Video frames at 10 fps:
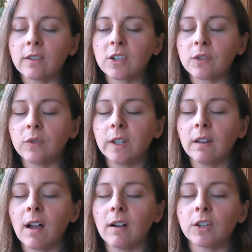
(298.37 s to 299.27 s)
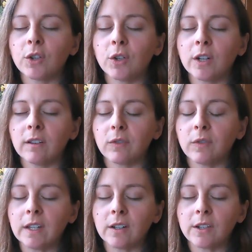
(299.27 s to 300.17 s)
just feel how good it
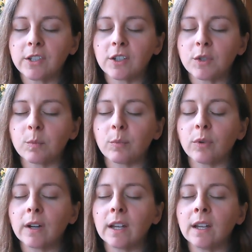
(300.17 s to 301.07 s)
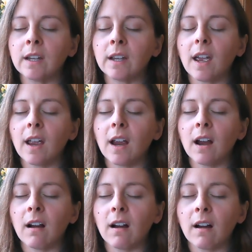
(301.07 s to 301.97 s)
feels to just bring air